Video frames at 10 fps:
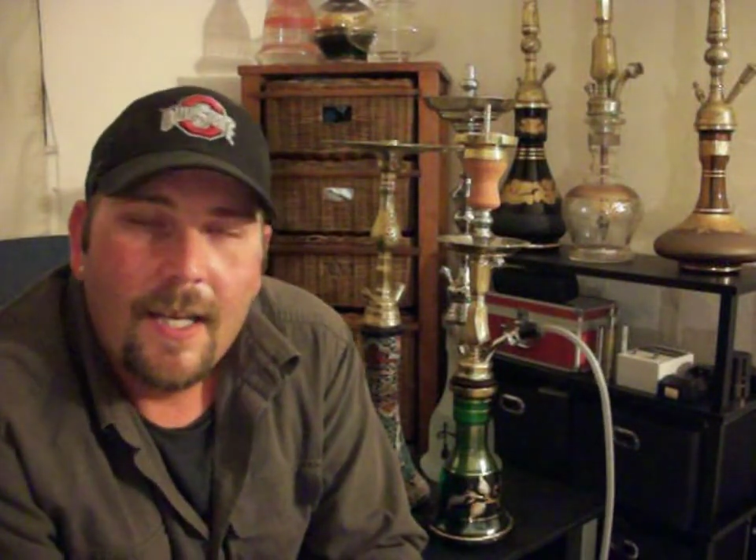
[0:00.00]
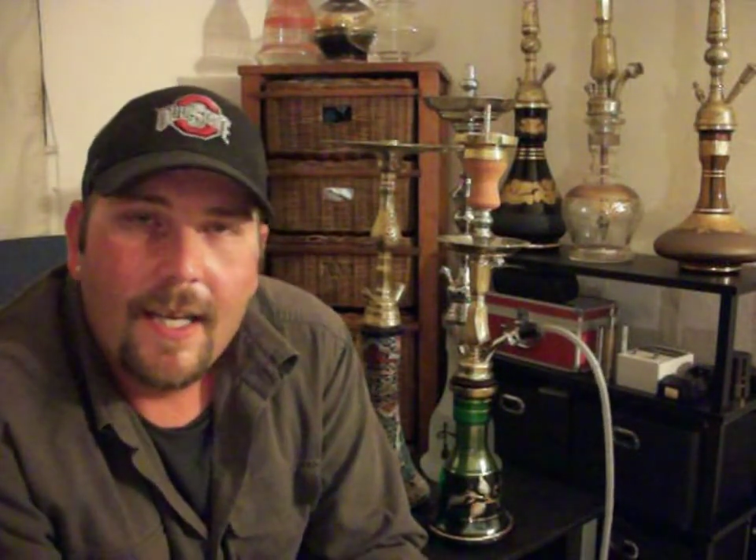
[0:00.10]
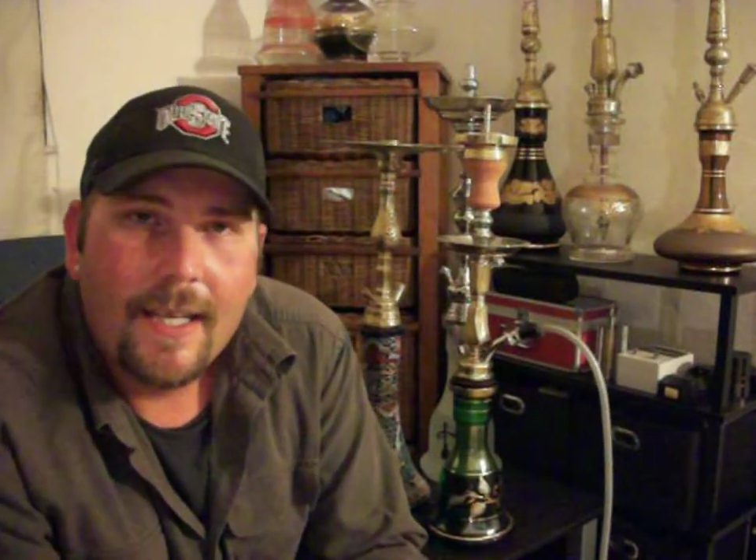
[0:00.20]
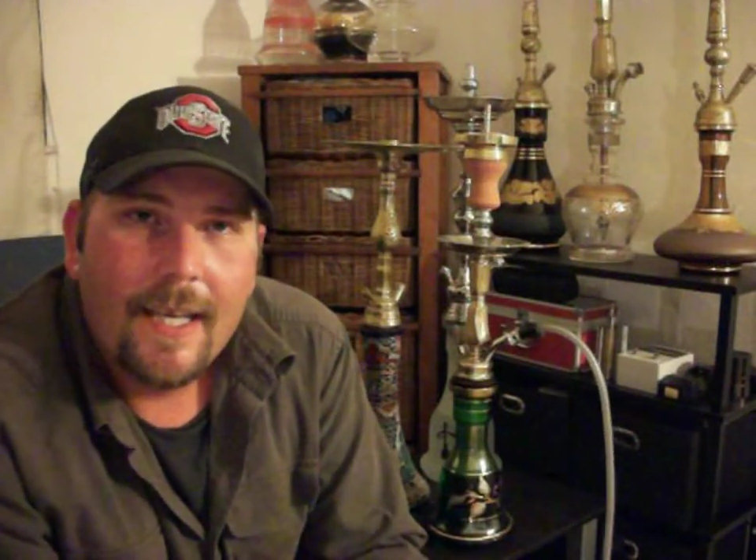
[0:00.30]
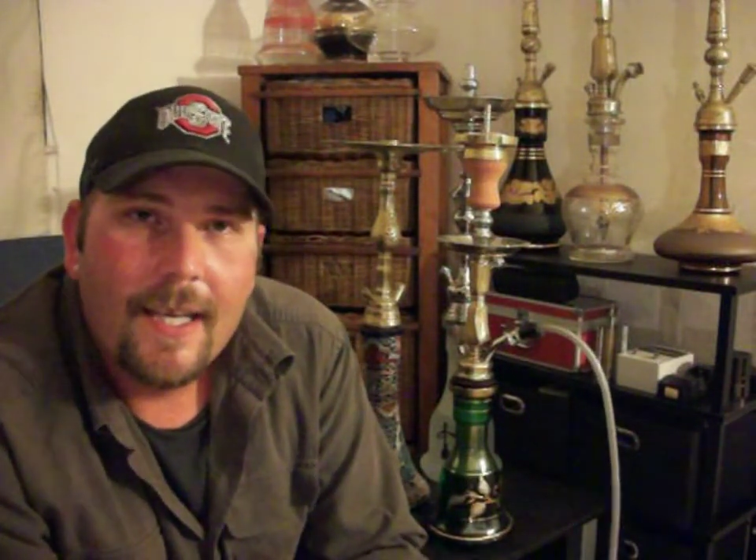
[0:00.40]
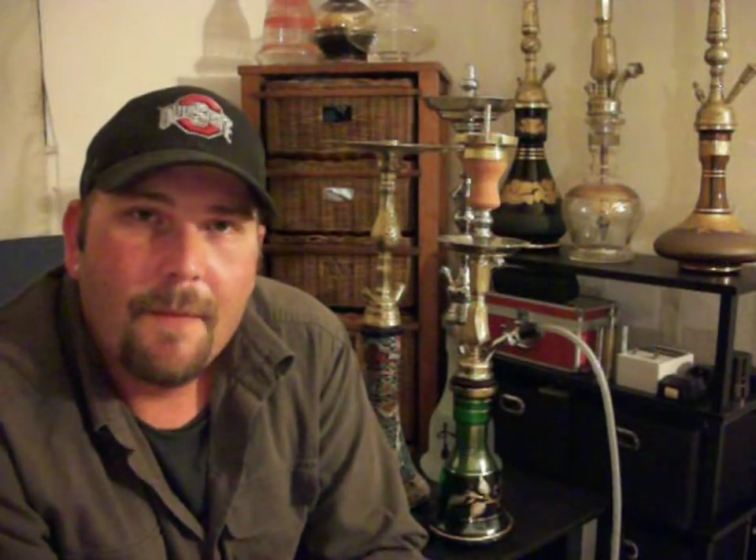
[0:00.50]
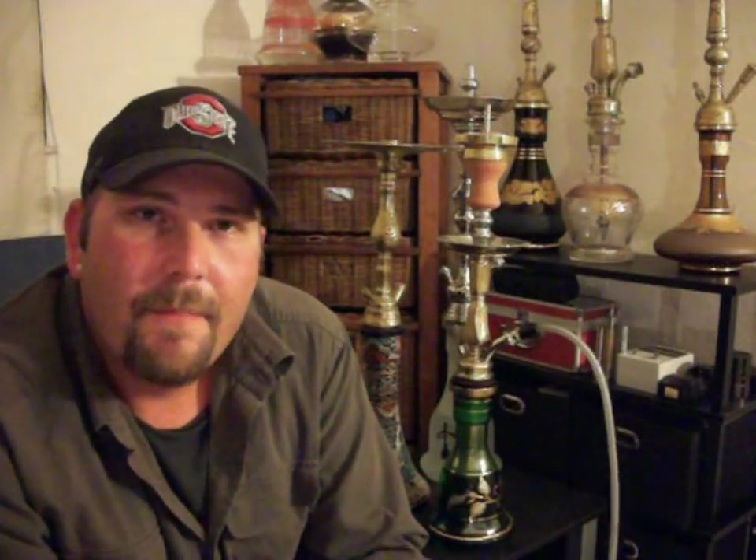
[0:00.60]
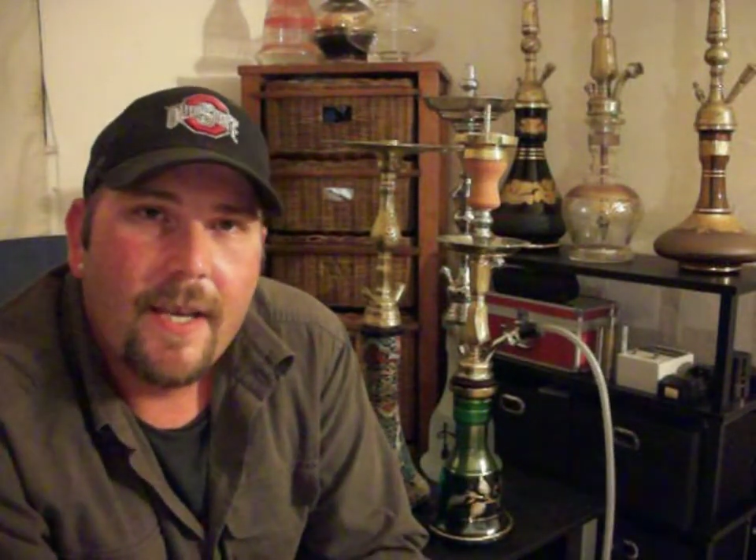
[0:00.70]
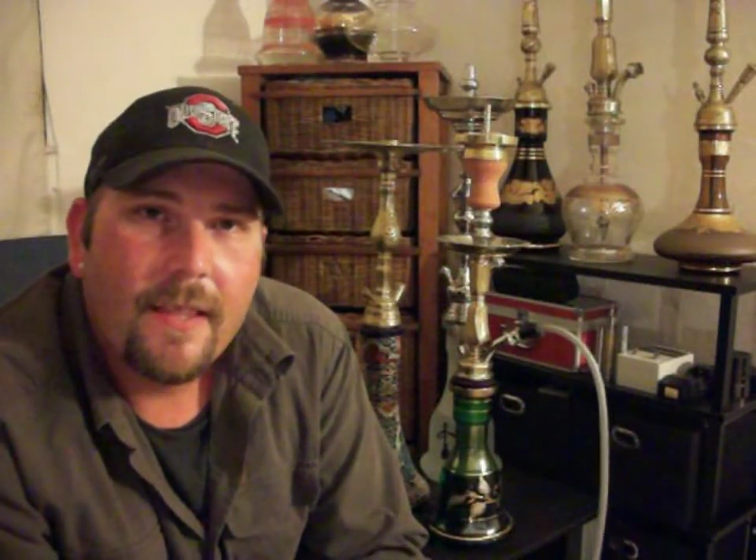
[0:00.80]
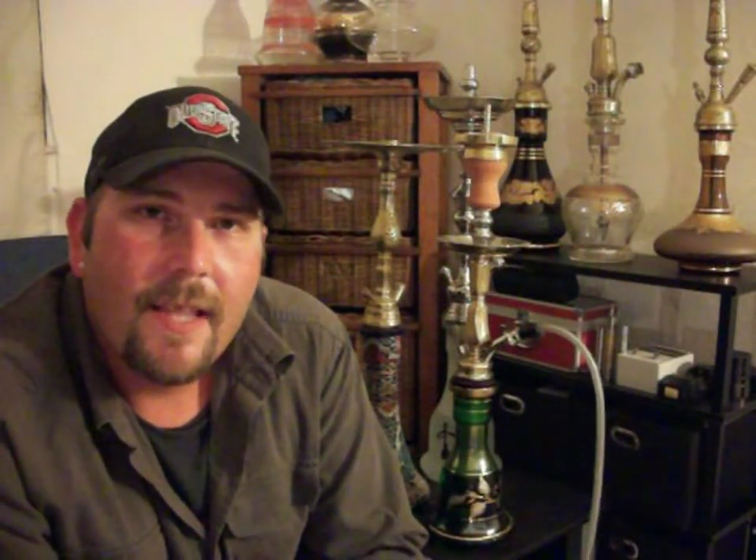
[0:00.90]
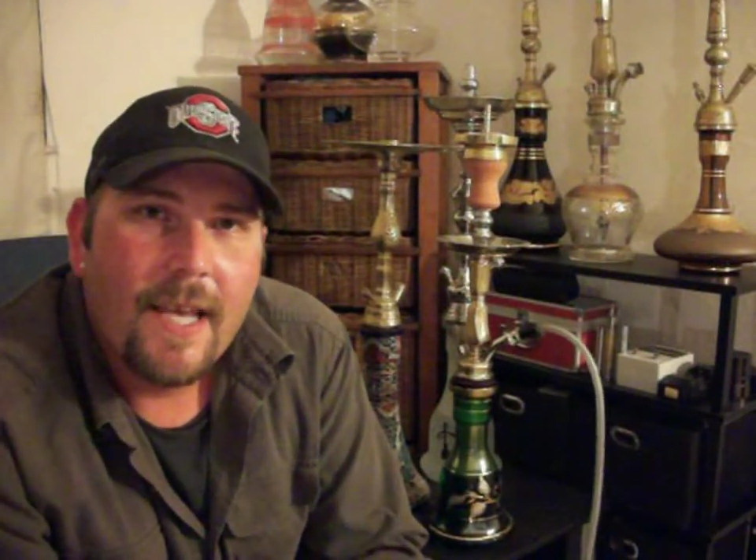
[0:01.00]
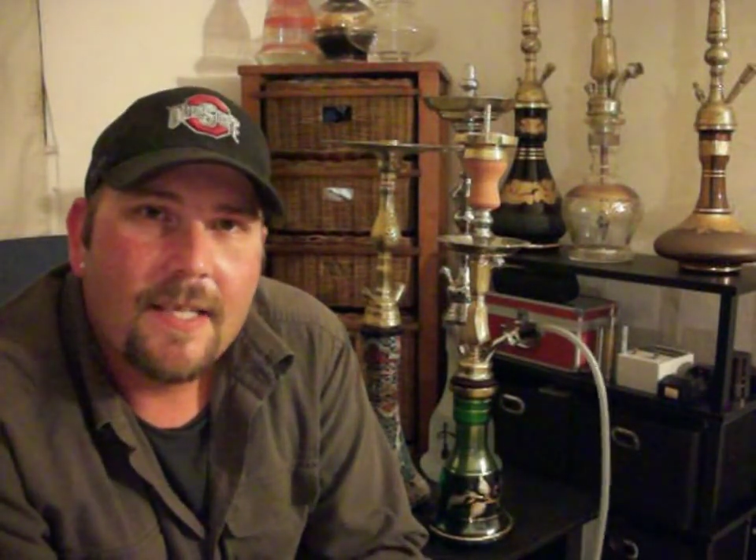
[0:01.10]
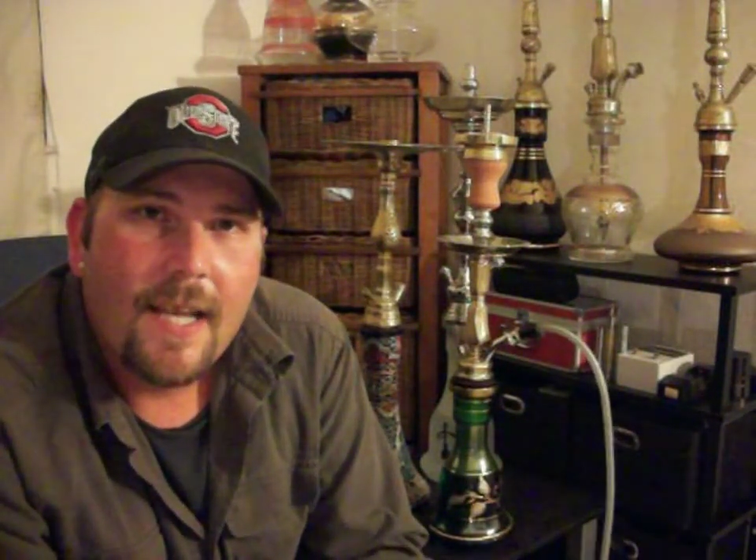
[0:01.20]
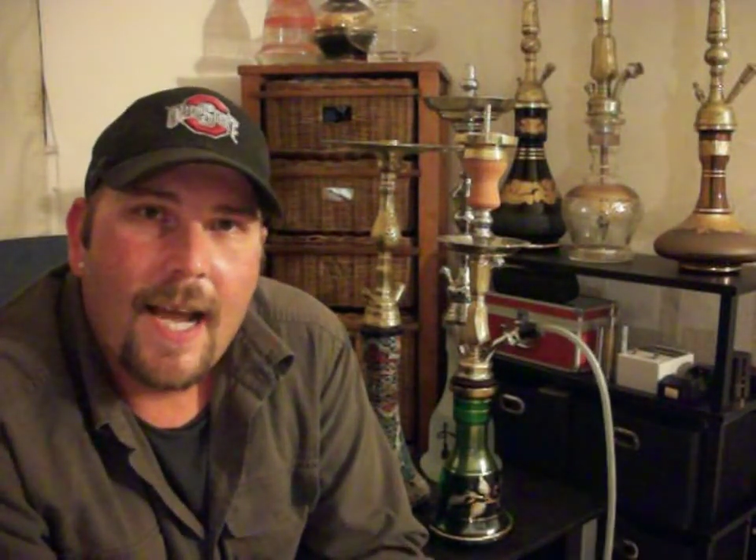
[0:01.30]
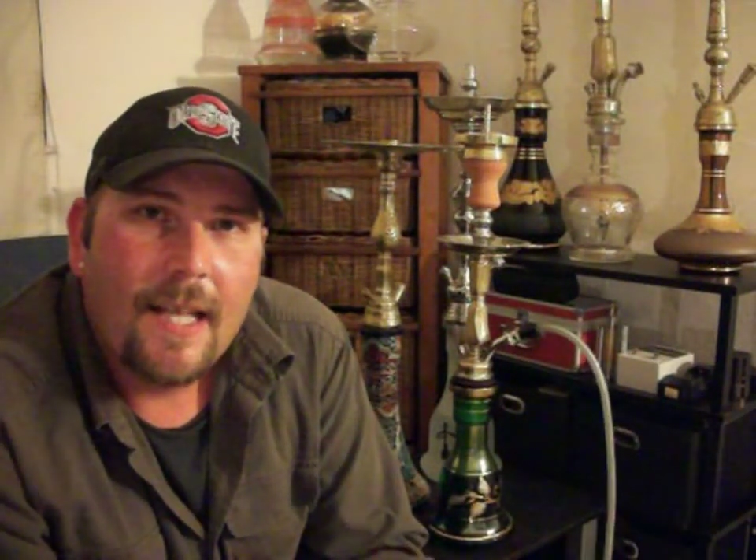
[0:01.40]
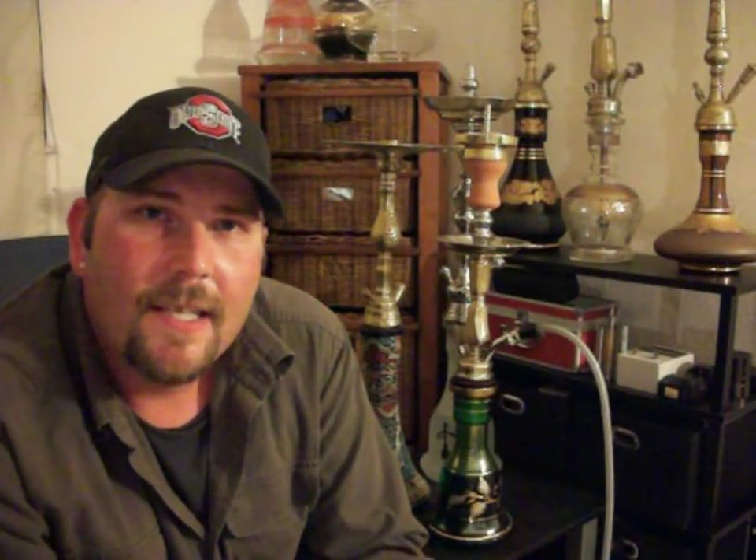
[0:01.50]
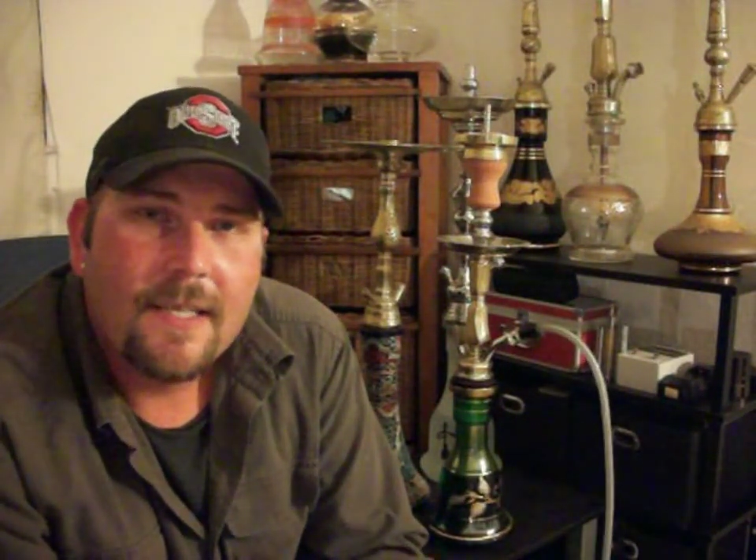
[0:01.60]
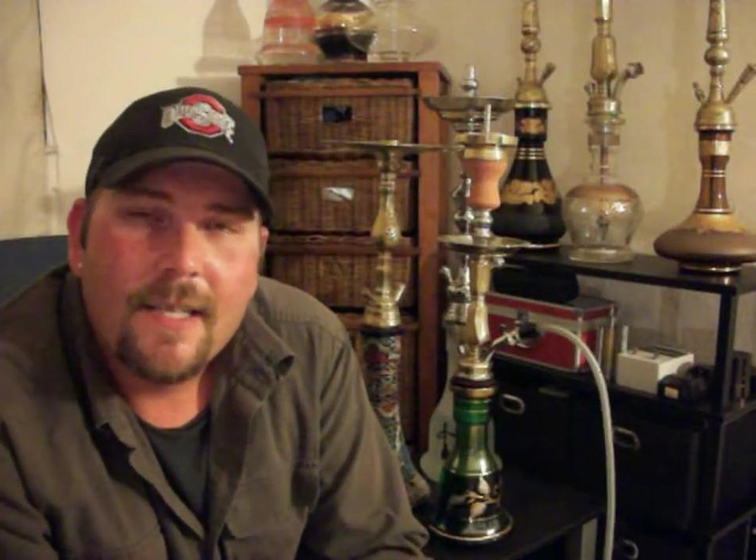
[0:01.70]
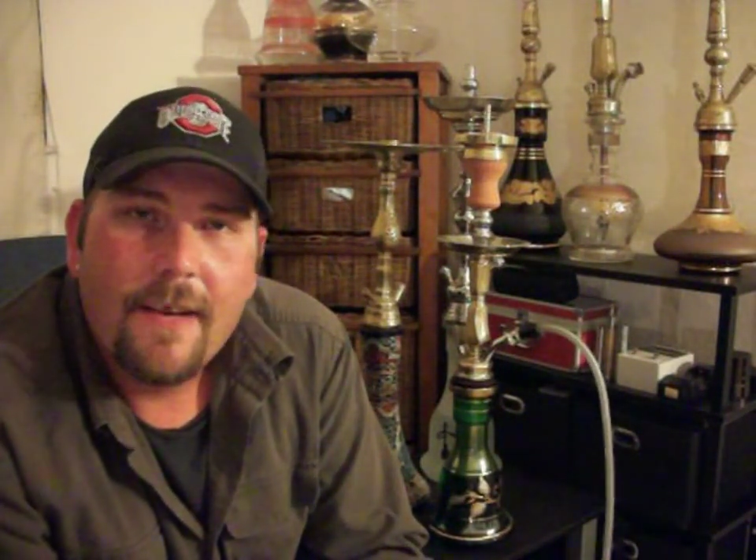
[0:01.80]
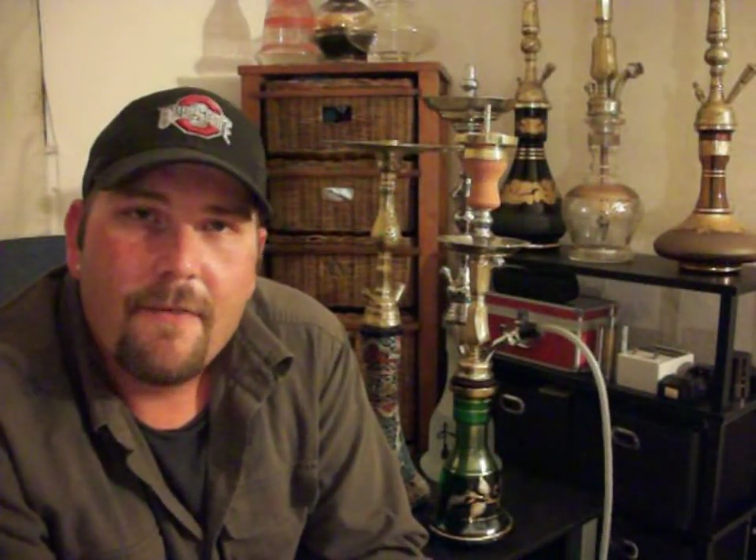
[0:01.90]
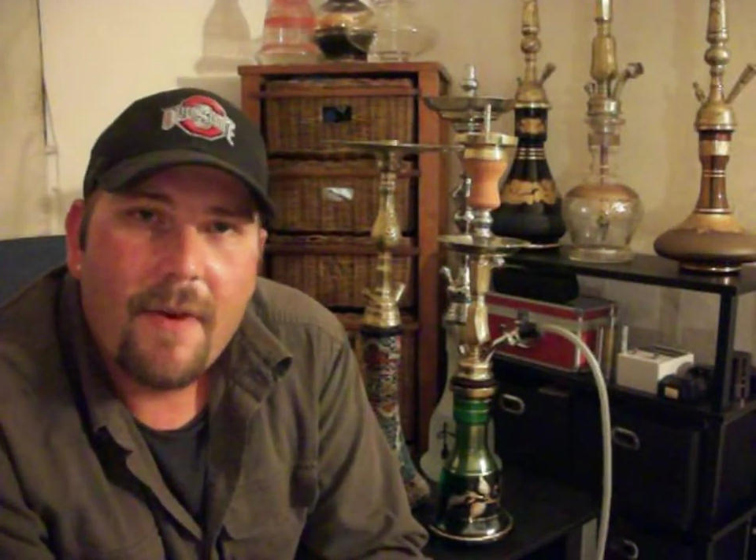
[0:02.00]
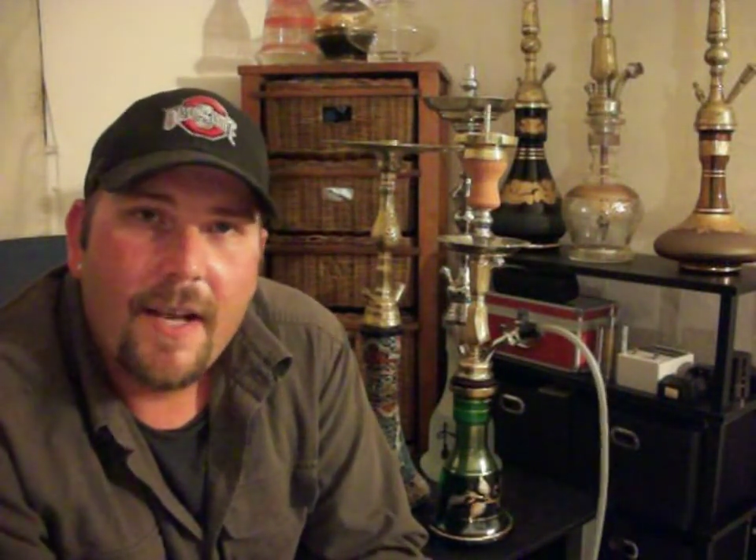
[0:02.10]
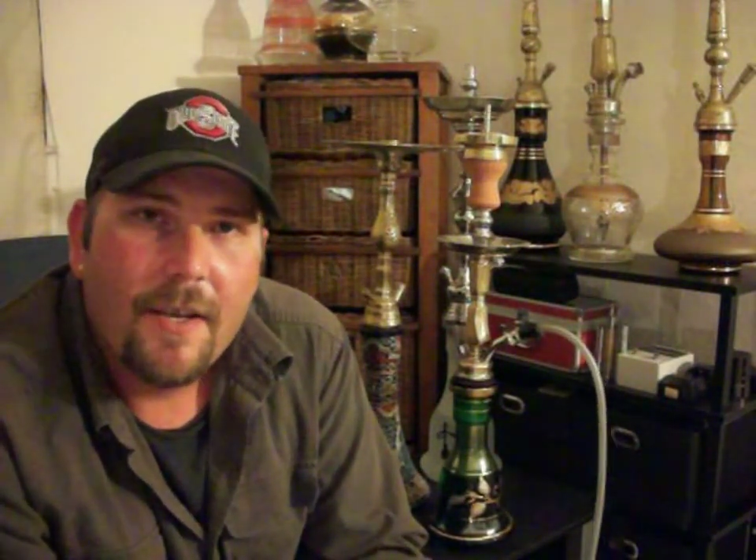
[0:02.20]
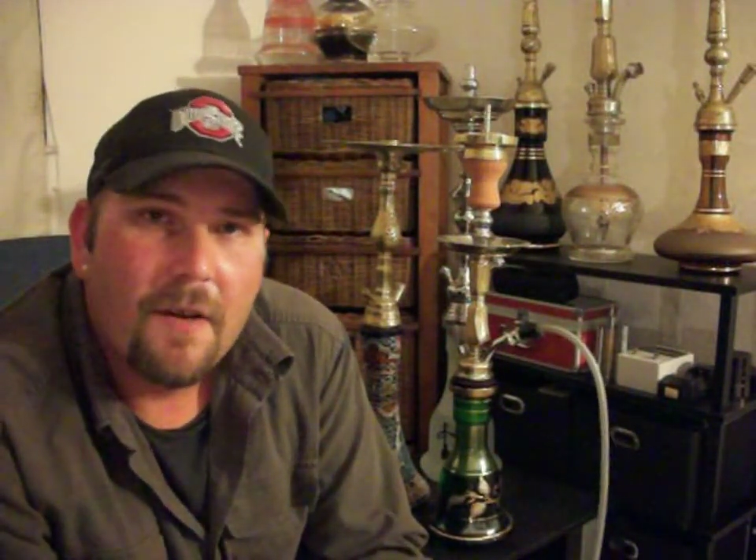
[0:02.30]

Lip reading: Again, a big thanks to Alex and everybody